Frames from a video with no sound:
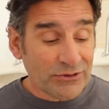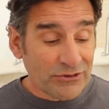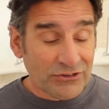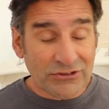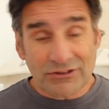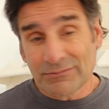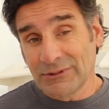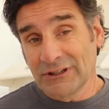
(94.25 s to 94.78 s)
with
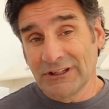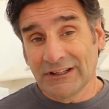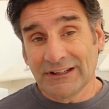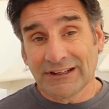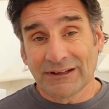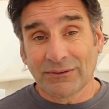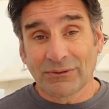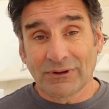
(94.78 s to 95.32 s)
just the
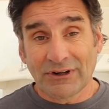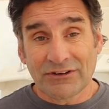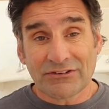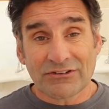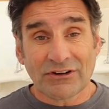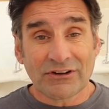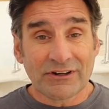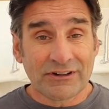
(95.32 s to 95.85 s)
beginning where I
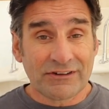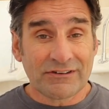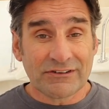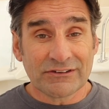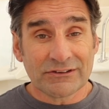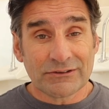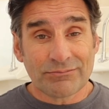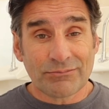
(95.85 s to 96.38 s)
started
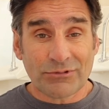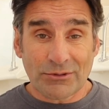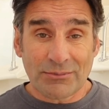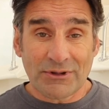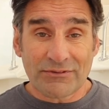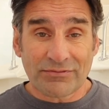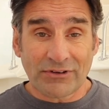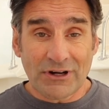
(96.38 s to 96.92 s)
um, some
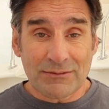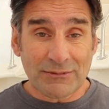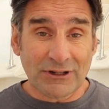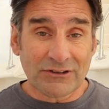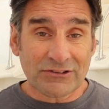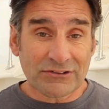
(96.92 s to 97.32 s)
of the framing.